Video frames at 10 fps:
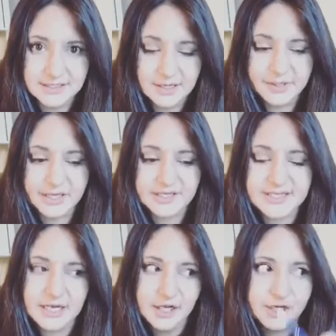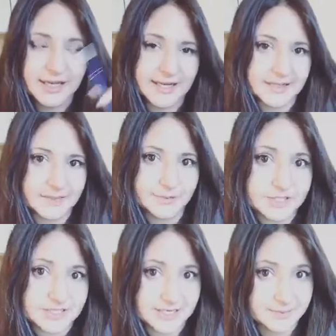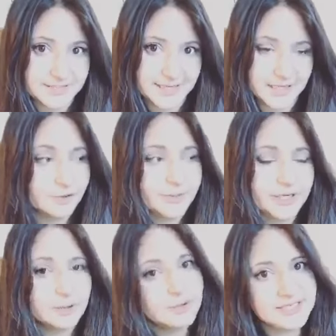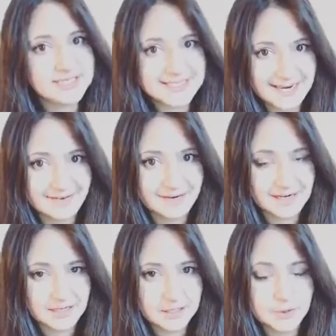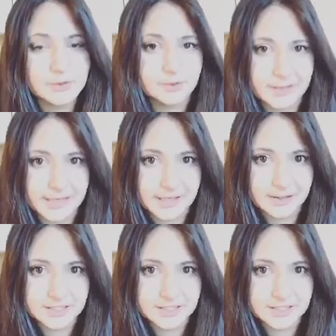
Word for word: because they're looking at the Muslims now who've been causing terror in all the world